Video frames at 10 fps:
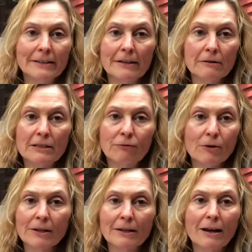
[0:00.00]
You know, it's
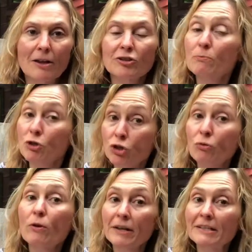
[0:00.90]
$49. I'm
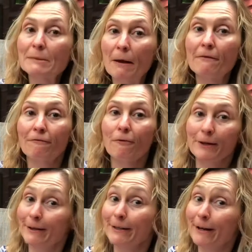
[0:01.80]
sure I can spend
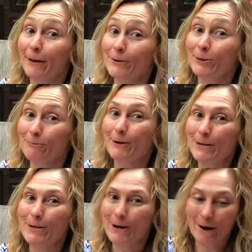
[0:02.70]
$49 in
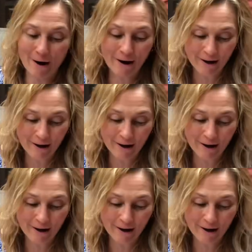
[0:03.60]
one year.